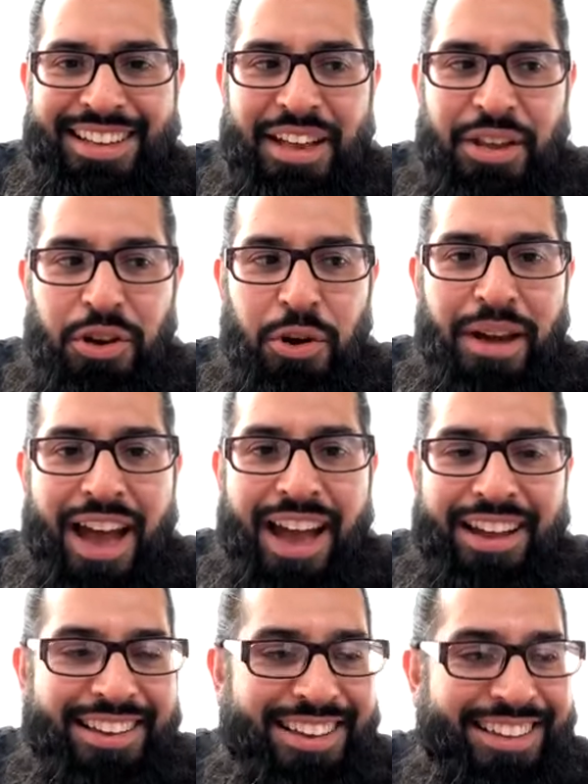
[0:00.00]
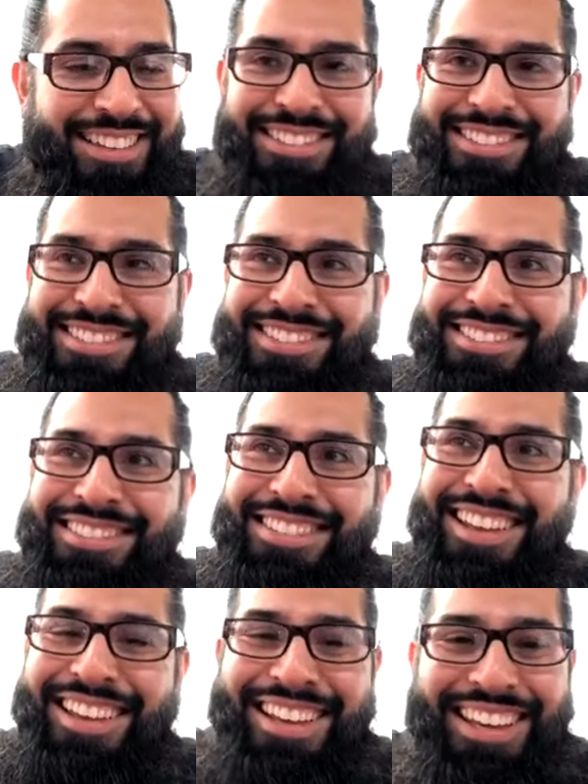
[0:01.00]
I guess I wasn't ready, like you said in
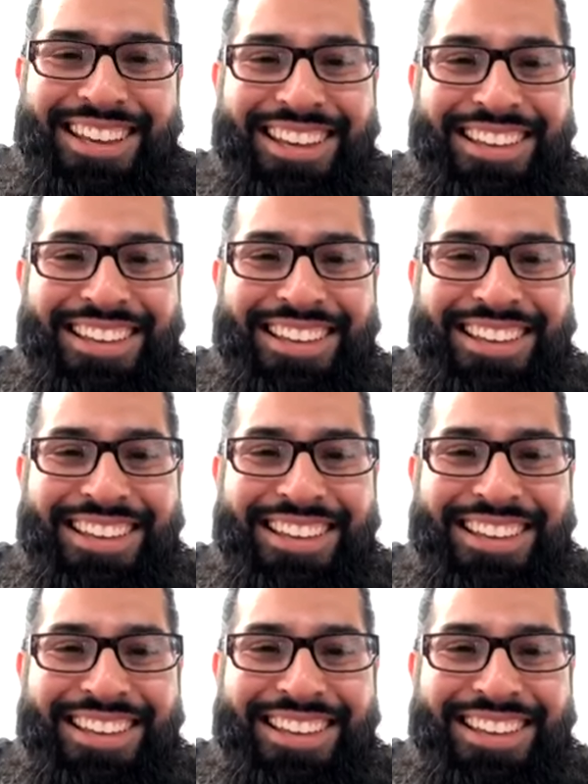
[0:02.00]
the video.